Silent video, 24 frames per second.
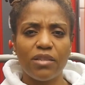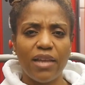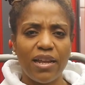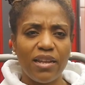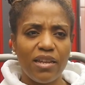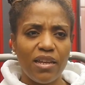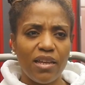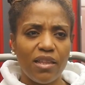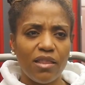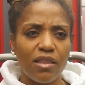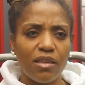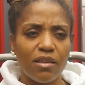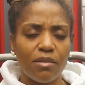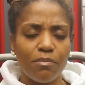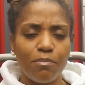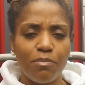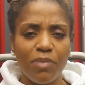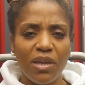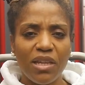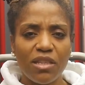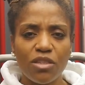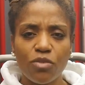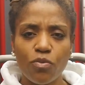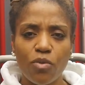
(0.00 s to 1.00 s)
I did the
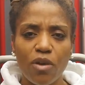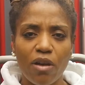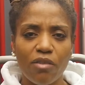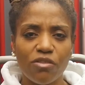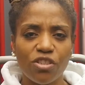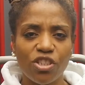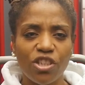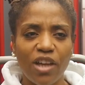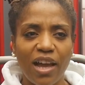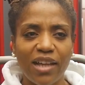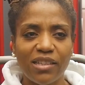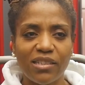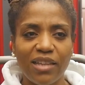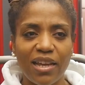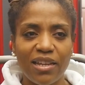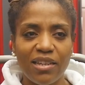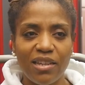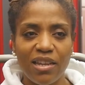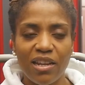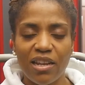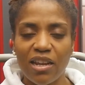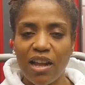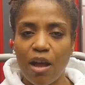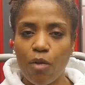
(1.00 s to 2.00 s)
B12 shots,
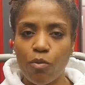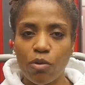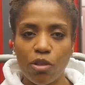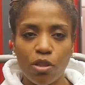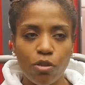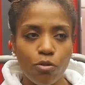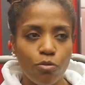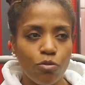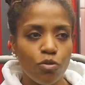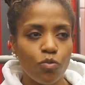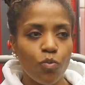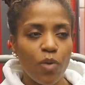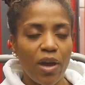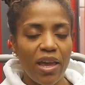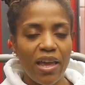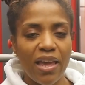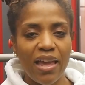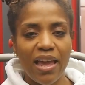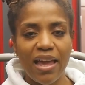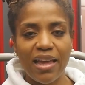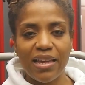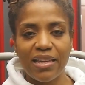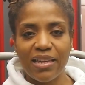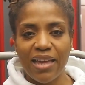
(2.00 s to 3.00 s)
I would lose
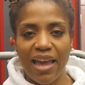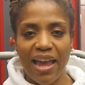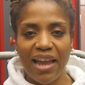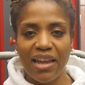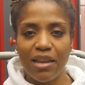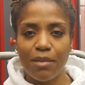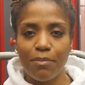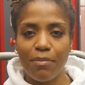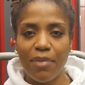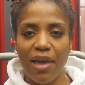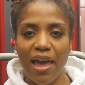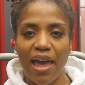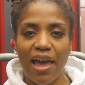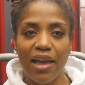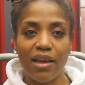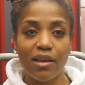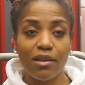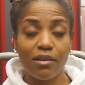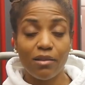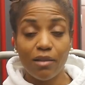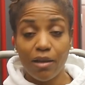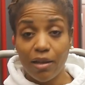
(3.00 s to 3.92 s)
weight and gain it back.